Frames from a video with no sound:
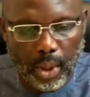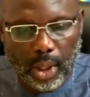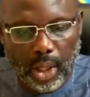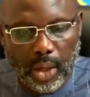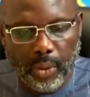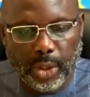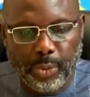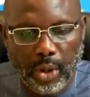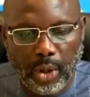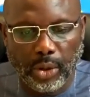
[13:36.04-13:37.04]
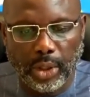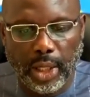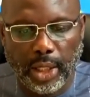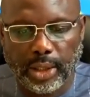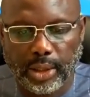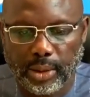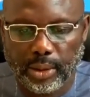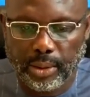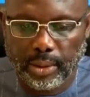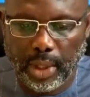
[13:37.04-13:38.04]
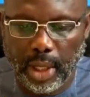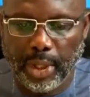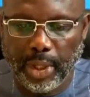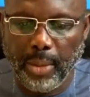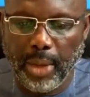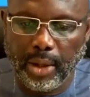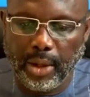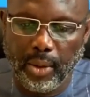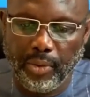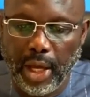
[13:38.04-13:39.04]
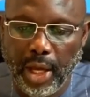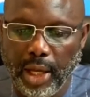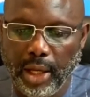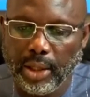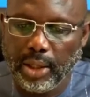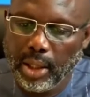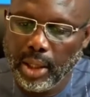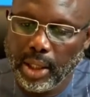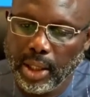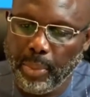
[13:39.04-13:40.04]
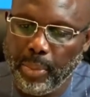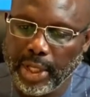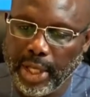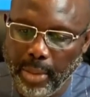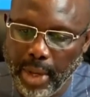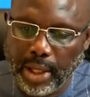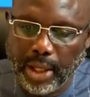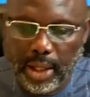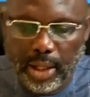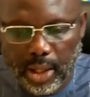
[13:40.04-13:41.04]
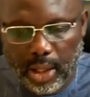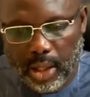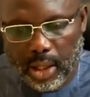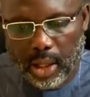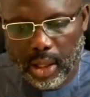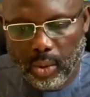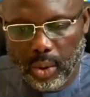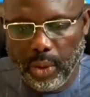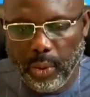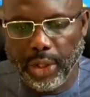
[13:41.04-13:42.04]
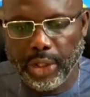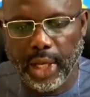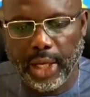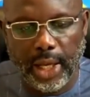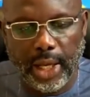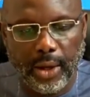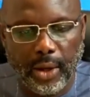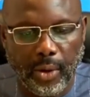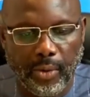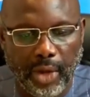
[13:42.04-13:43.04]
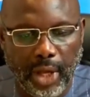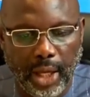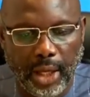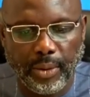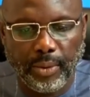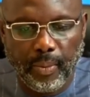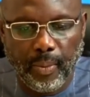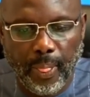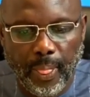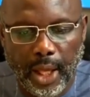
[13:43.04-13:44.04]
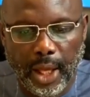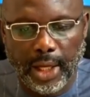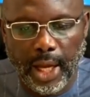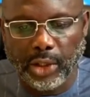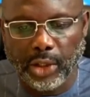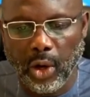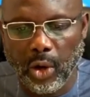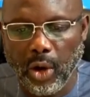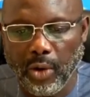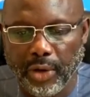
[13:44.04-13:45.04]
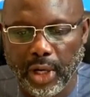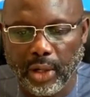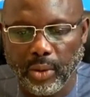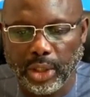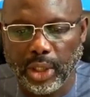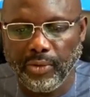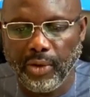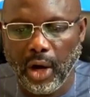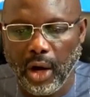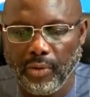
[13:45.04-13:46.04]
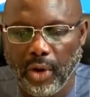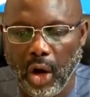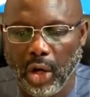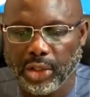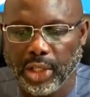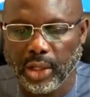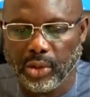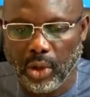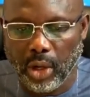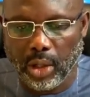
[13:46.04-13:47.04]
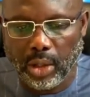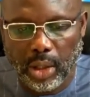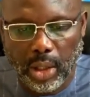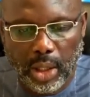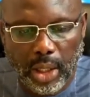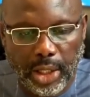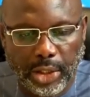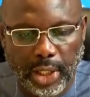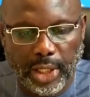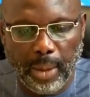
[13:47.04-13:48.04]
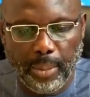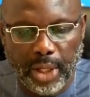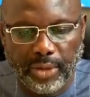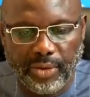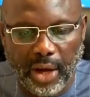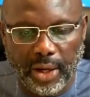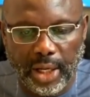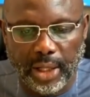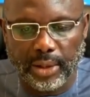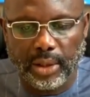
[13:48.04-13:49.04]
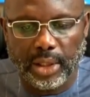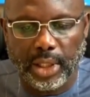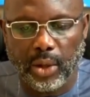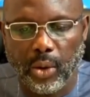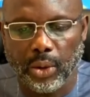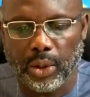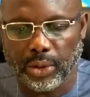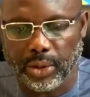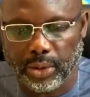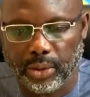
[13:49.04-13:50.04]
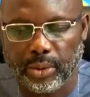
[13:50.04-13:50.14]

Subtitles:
In response to this epidemic within the pandemic, we recently convened a national conference which involved all sexual and gender-based violence stakeholders.